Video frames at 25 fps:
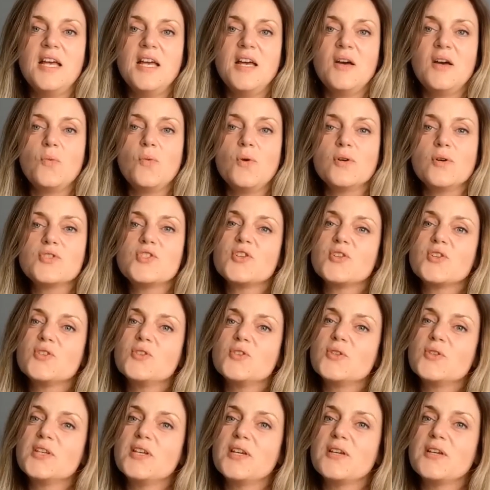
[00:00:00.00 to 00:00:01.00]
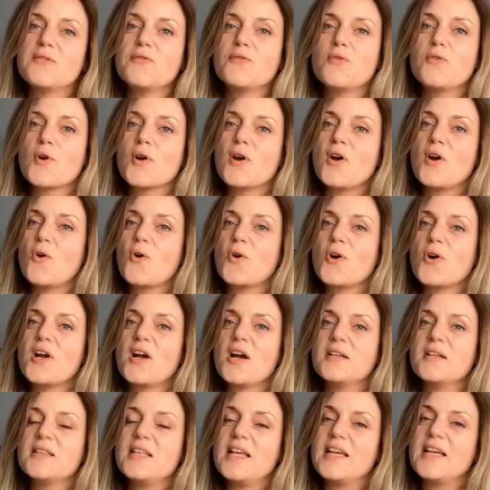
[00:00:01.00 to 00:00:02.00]
what you're looking for, or
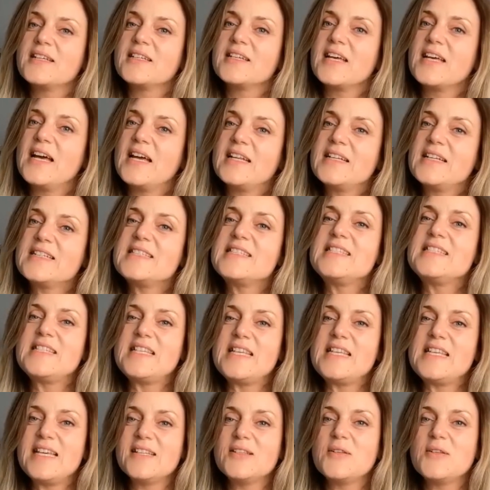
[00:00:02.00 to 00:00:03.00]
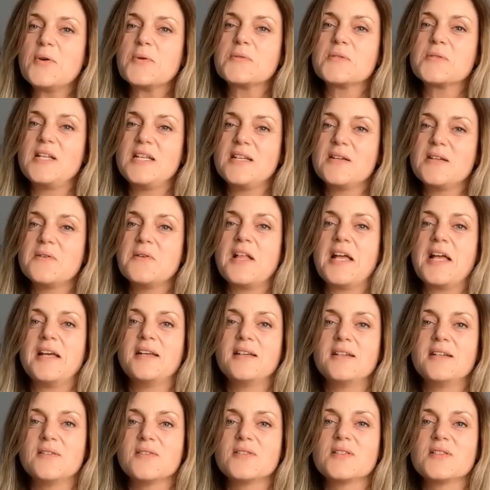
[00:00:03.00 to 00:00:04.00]
like kind of seeing those little
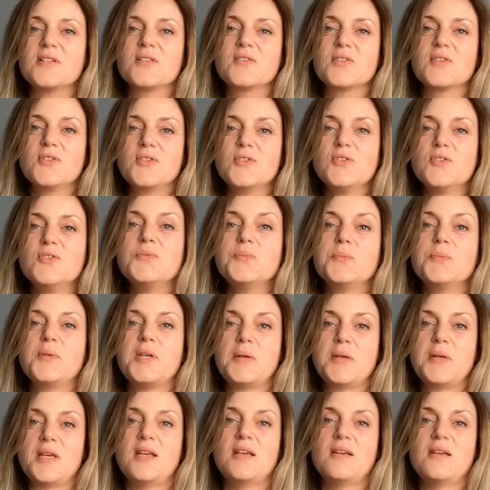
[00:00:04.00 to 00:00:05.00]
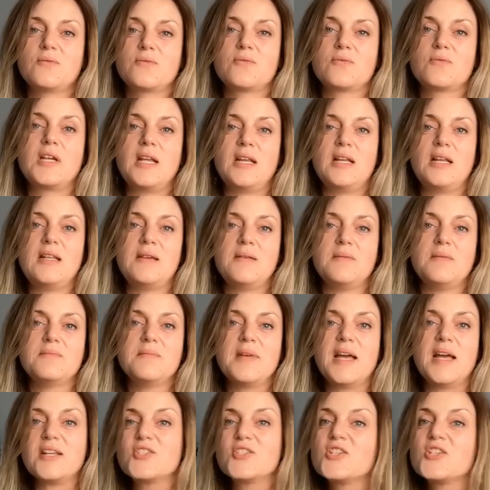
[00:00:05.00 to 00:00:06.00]
angles that could be really
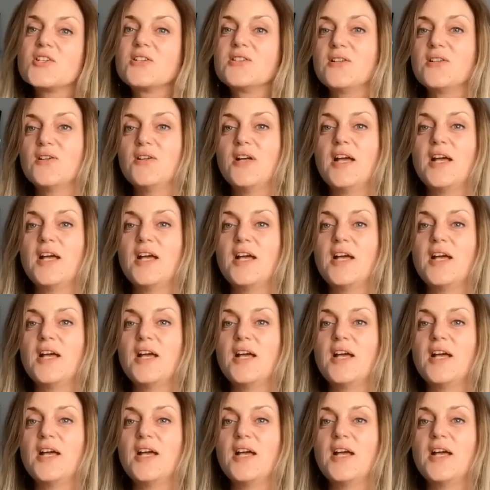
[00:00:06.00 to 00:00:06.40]
magical,